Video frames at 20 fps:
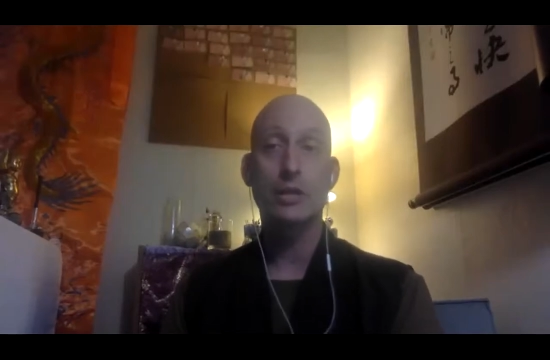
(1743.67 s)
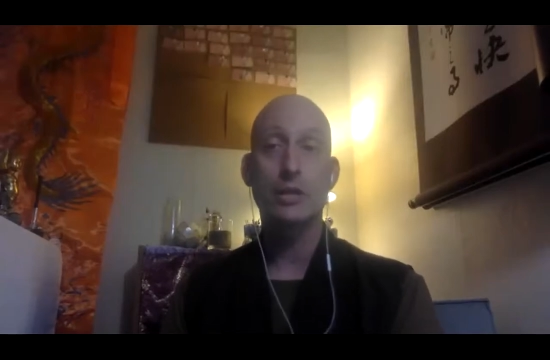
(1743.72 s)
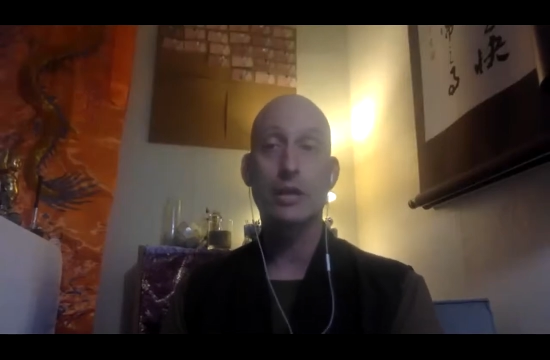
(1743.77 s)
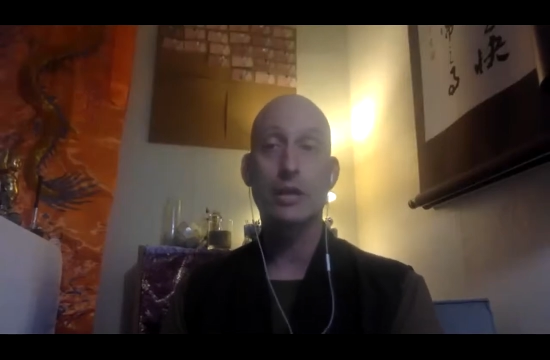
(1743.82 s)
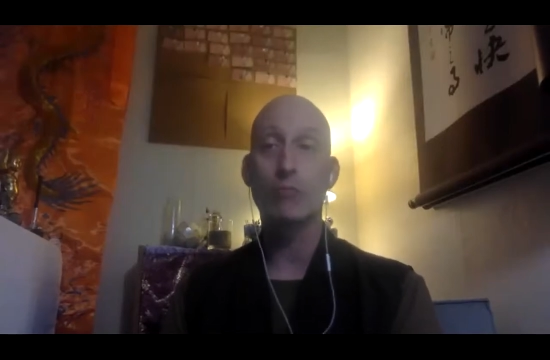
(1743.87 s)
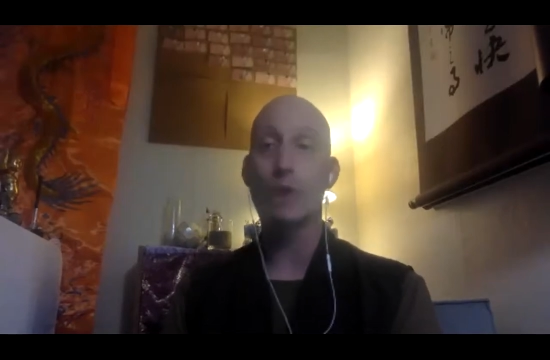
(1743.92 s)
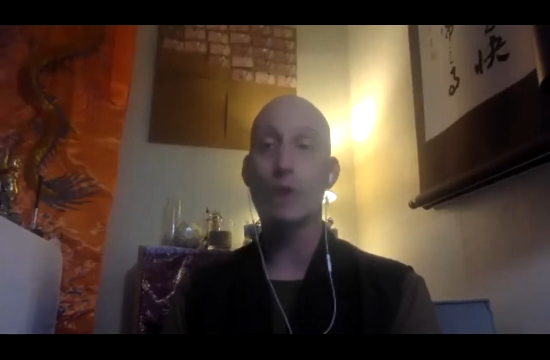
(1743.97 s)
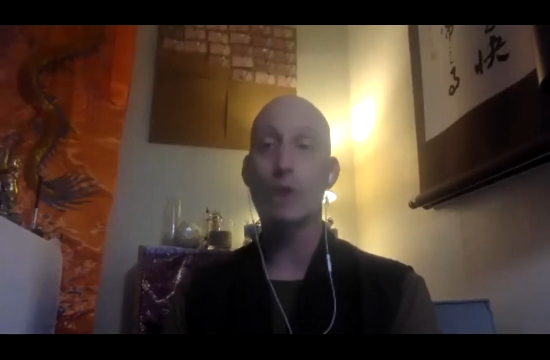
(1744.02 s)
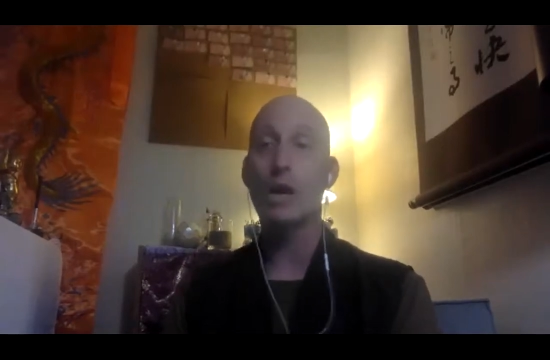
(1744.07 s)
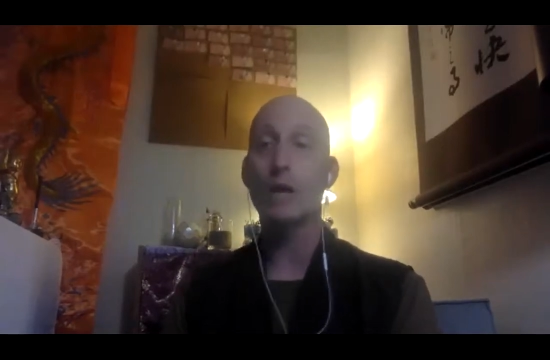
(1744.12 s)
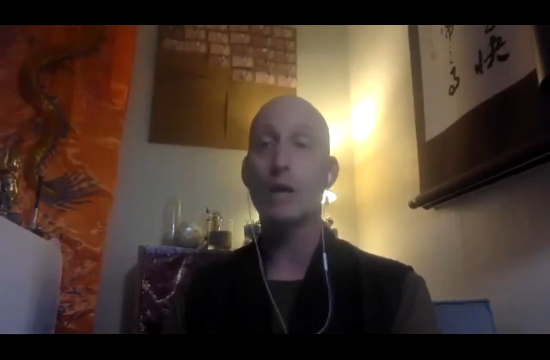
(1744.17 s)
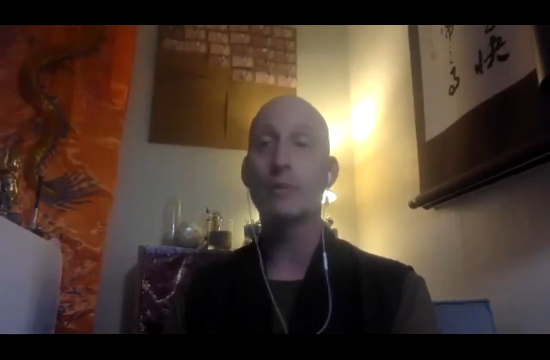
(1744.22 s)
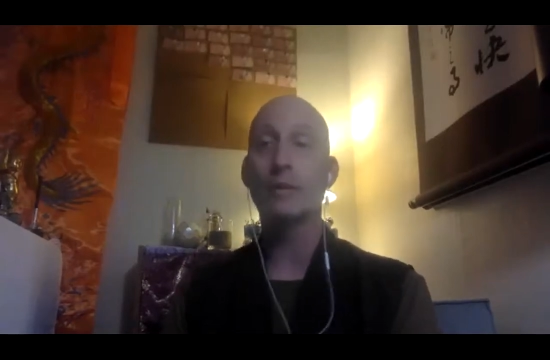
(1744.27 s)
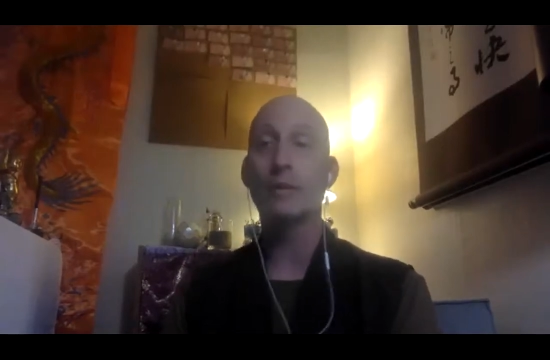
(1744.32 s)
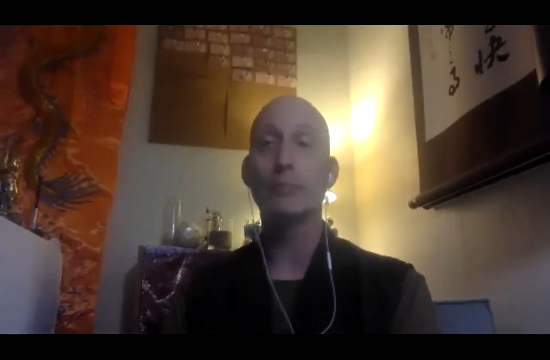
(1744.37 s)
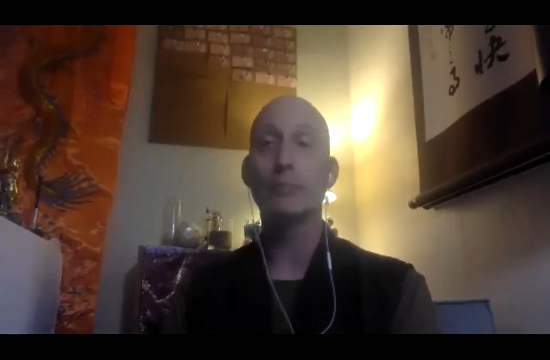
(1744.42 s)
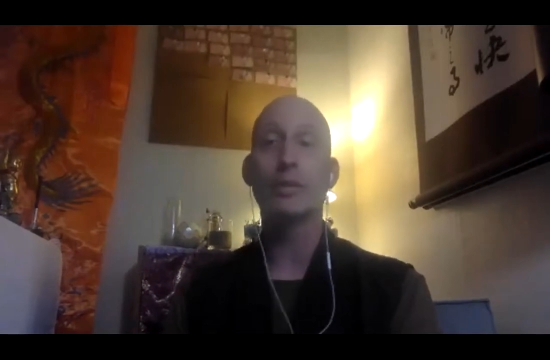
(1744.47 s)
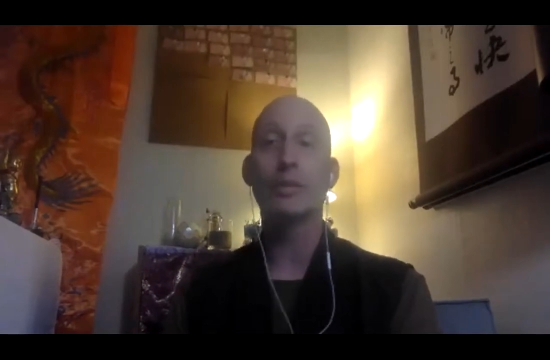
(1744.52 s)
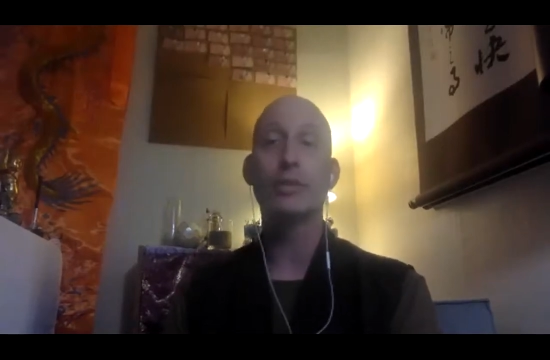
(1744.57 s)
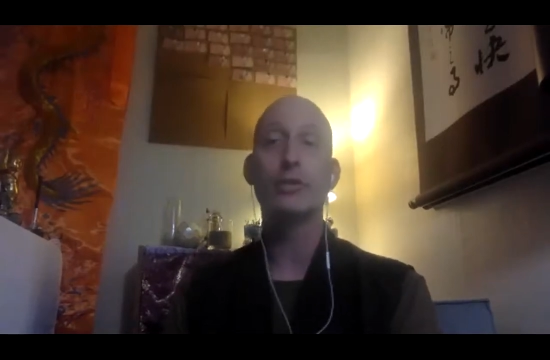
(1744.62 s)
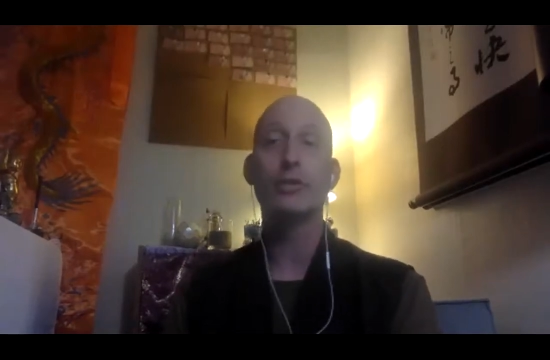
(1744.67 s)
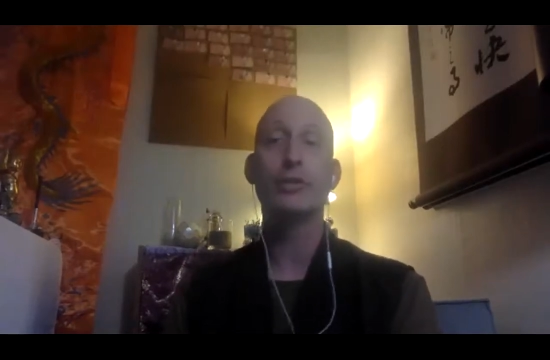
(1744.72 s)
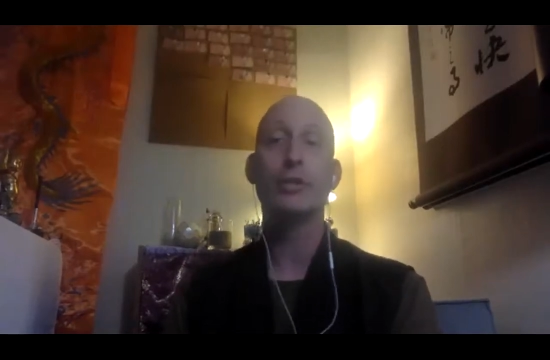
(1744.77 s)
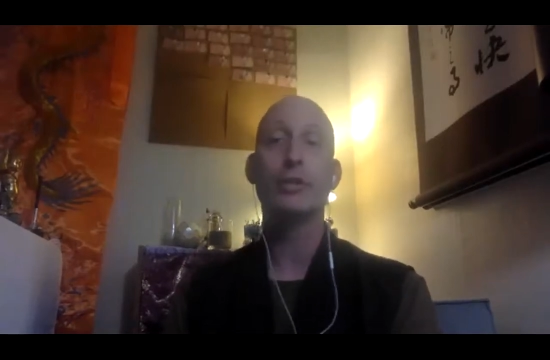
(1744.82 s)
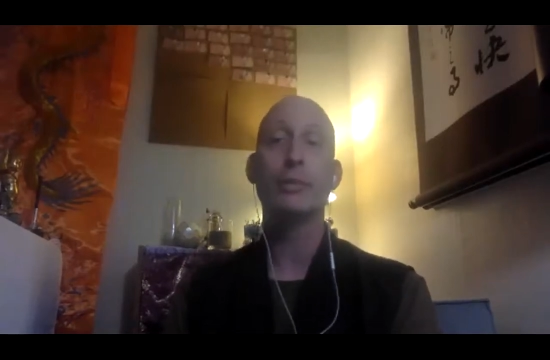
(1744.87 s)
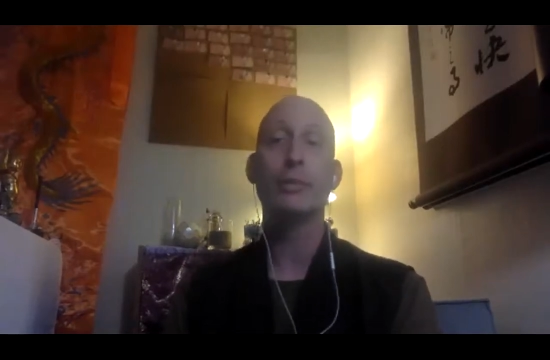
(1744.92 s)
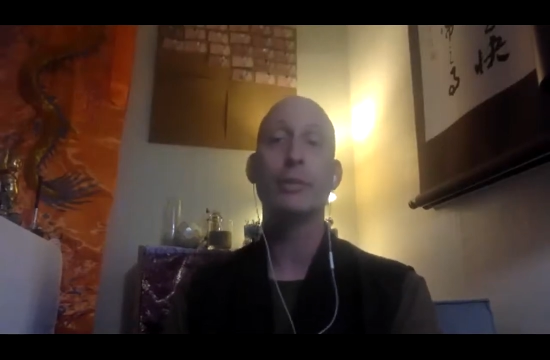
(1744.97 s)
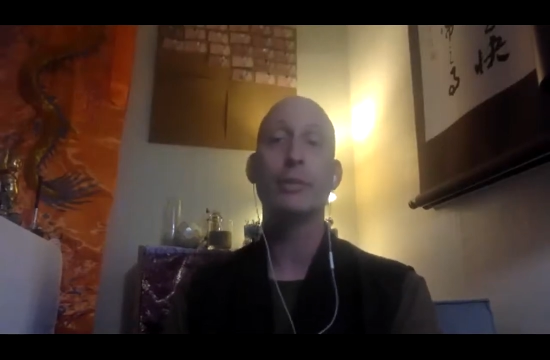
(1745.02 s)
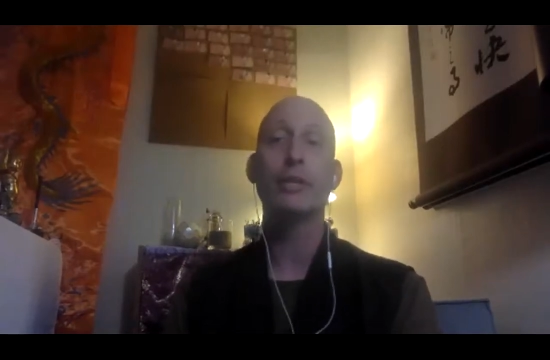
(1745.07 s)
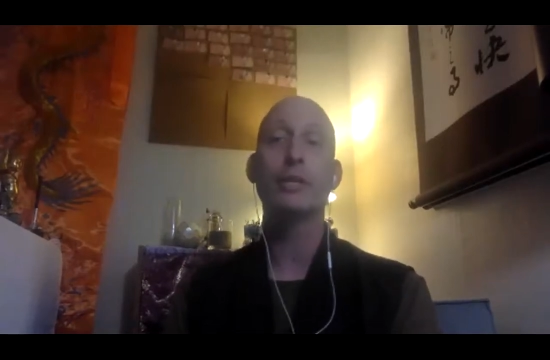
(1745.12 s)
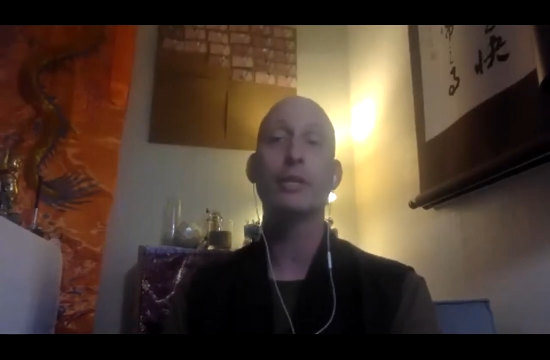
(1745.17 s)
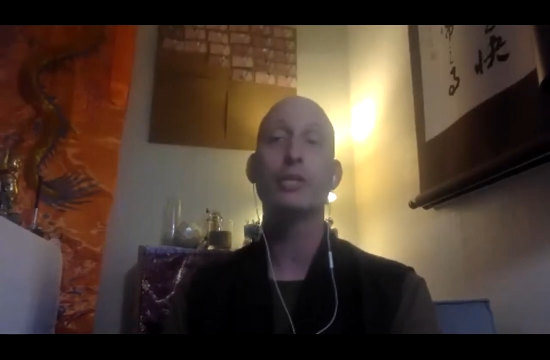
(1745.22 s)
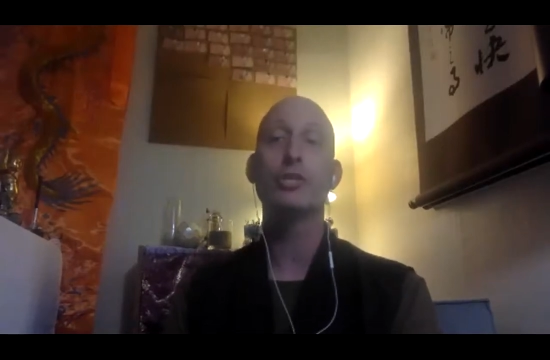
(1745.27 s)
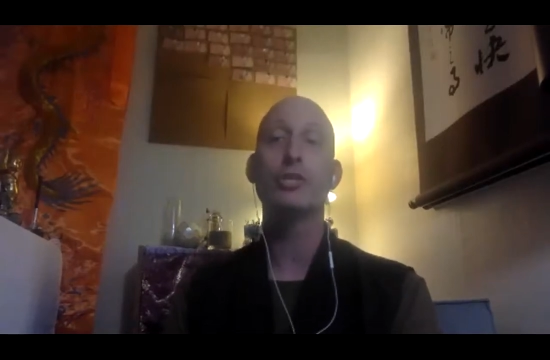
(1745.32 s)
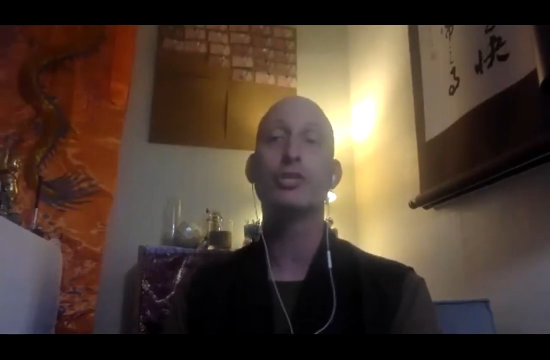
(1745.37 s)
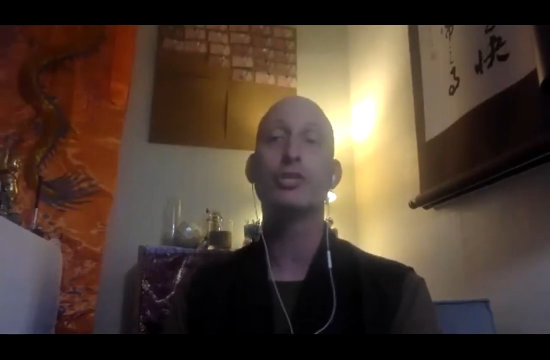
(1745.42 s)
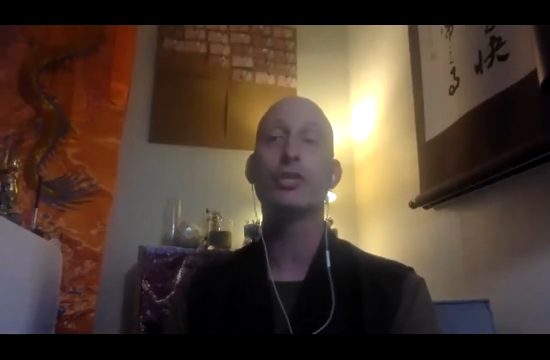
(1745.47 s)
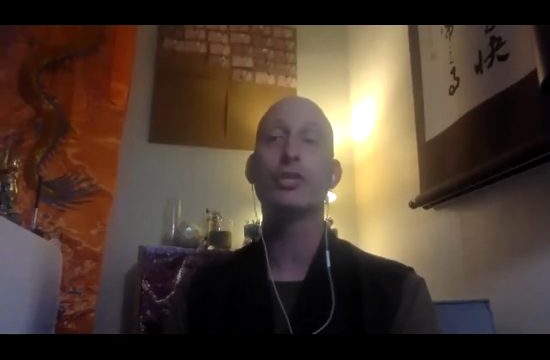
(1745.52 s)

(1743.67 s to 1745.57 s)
they rob, they plunder, they pillage,